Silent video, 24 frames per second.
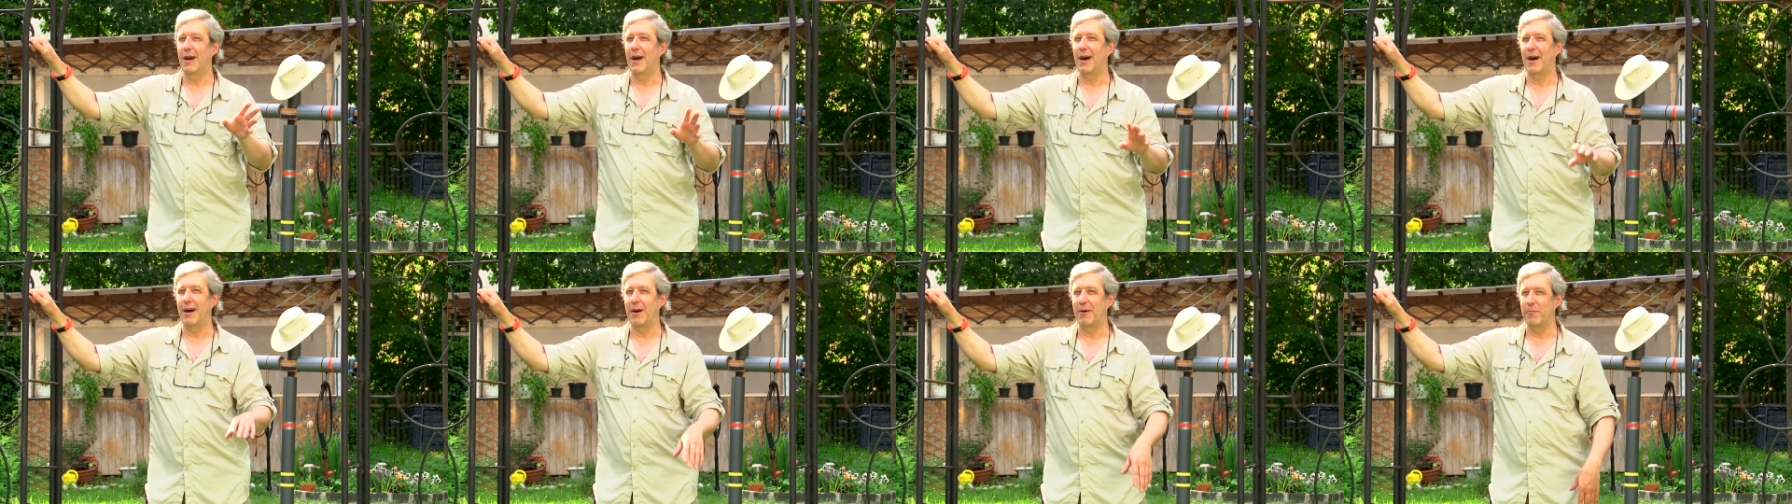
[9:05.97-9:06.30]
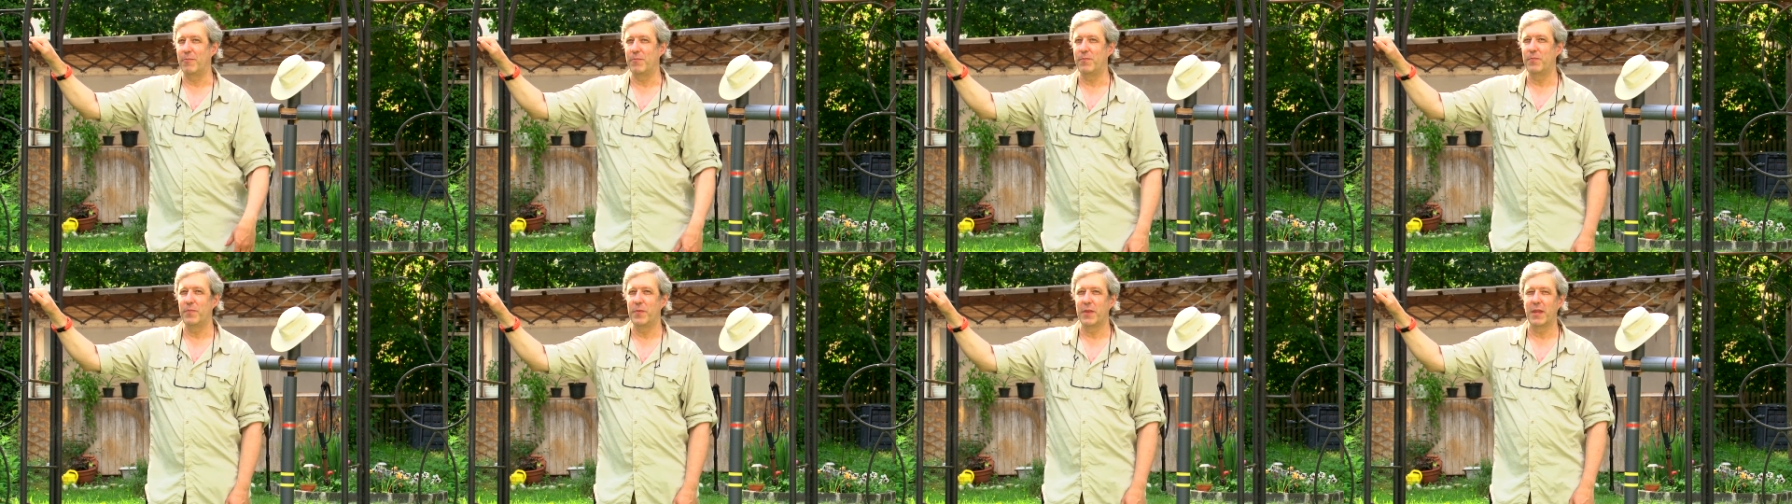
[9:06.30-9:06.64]

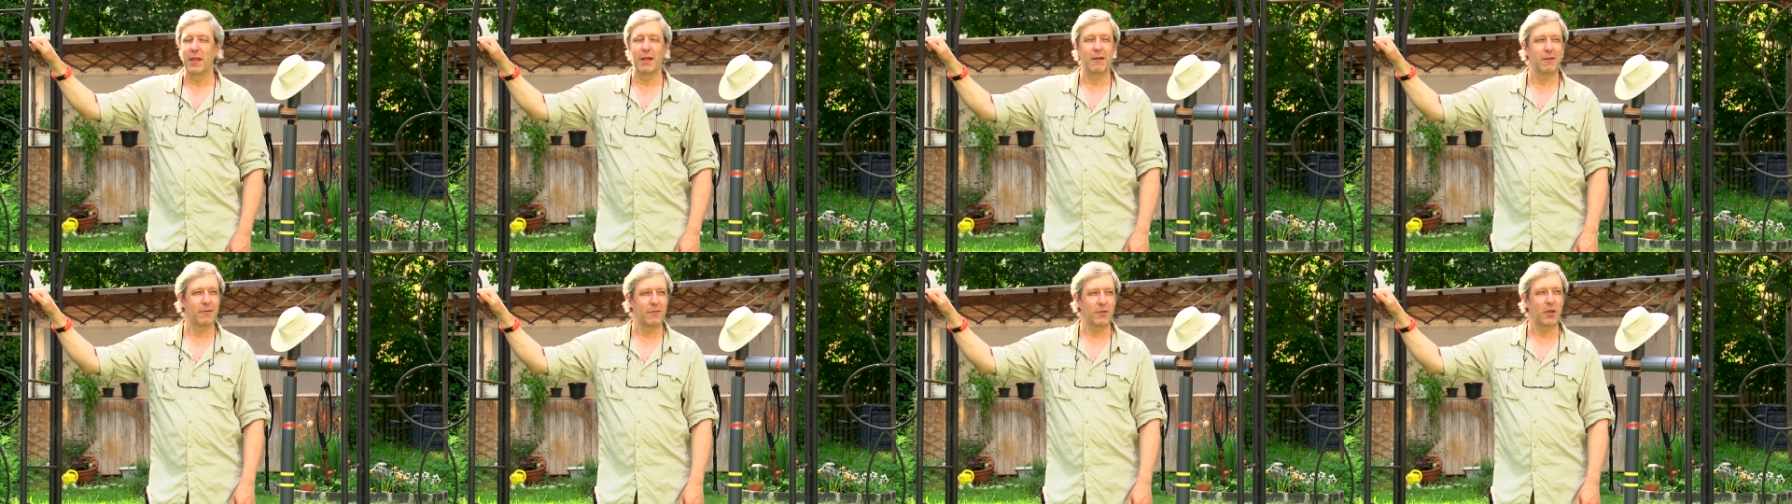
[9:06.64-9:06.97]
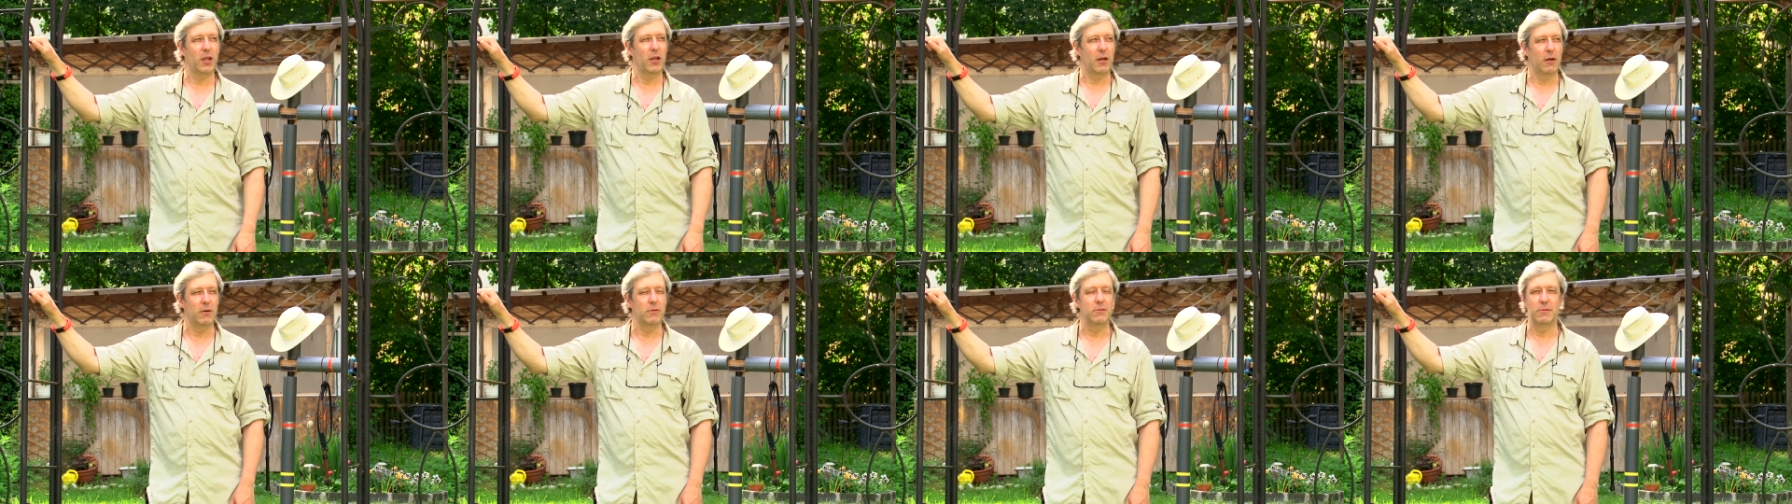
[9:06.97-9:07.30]
You
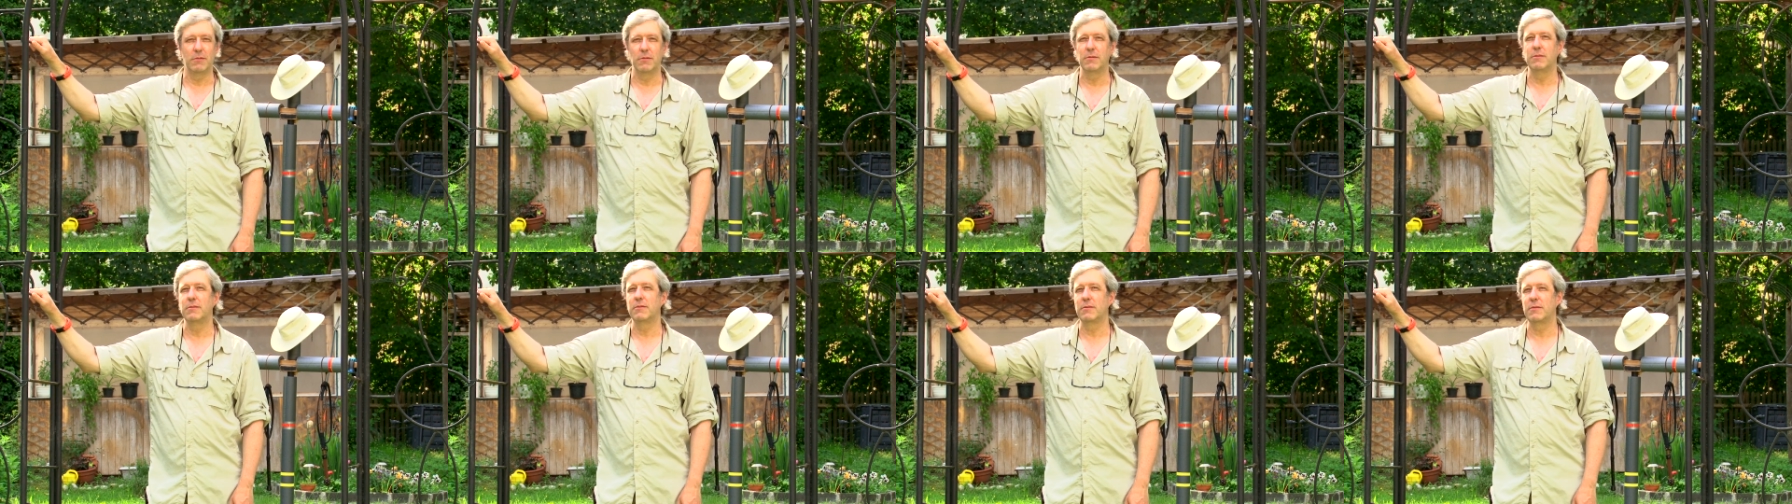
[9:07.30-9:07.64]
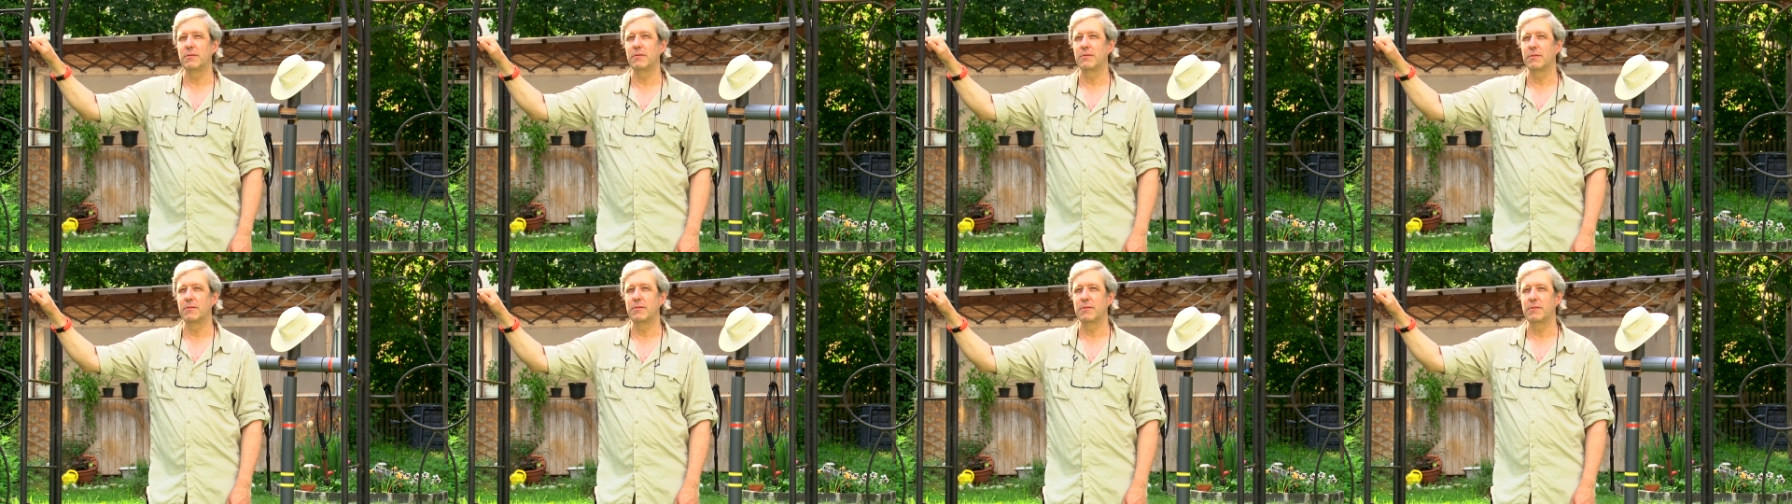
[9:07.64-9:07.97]
know,
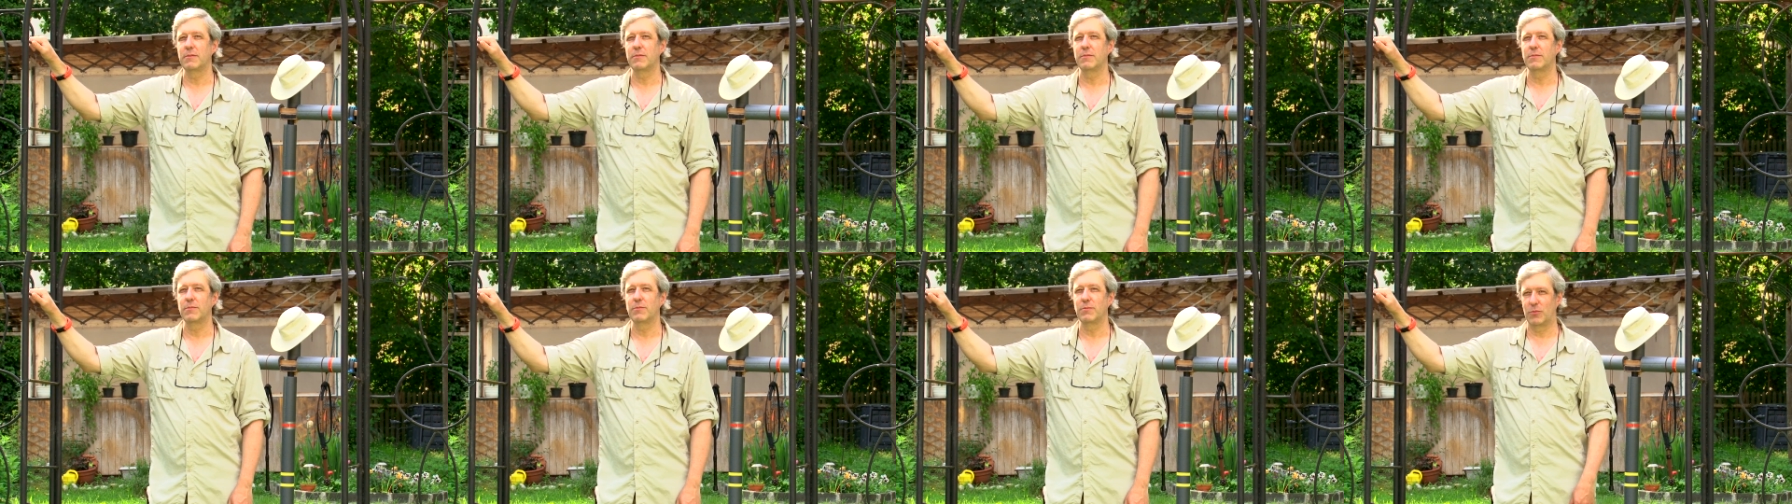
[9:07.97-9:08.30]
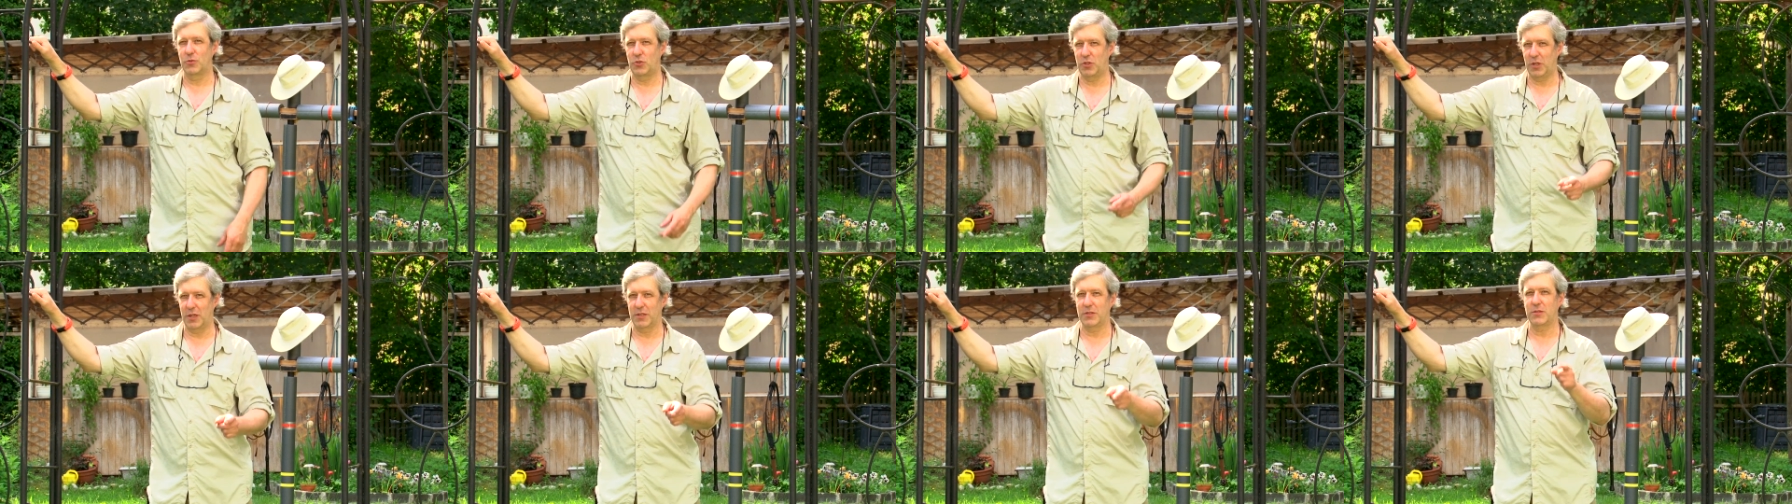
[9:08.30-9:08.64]

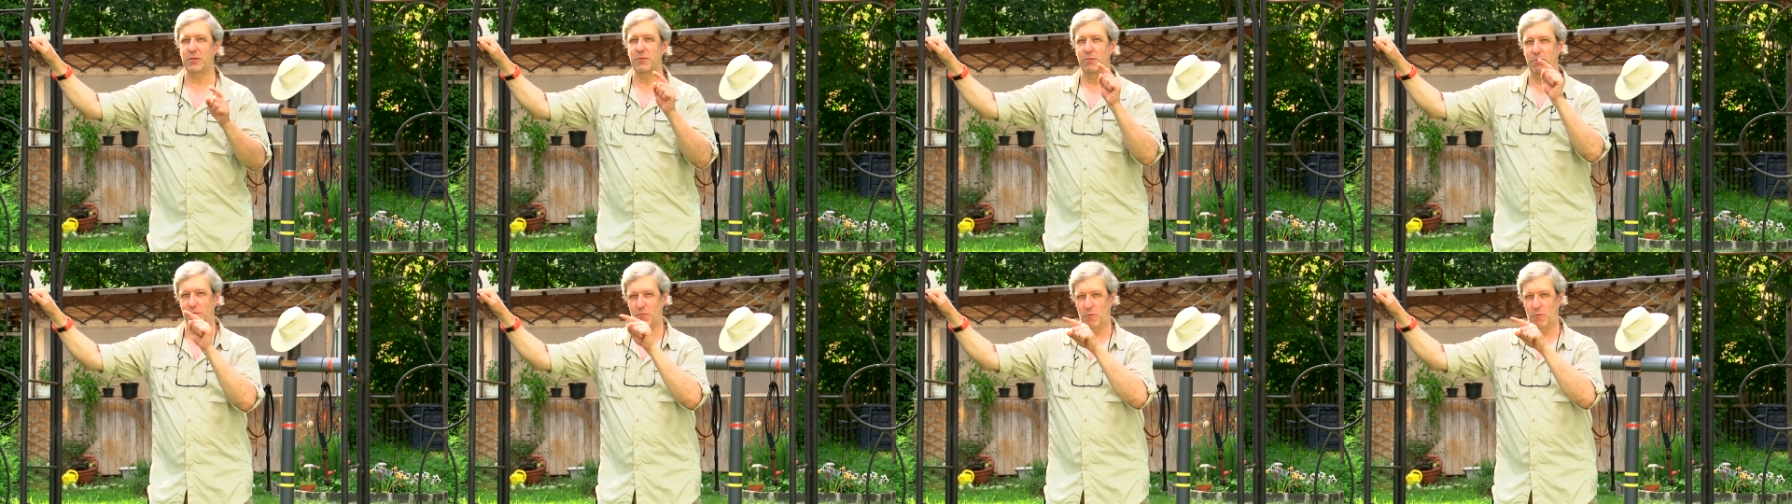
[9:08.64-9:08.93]
just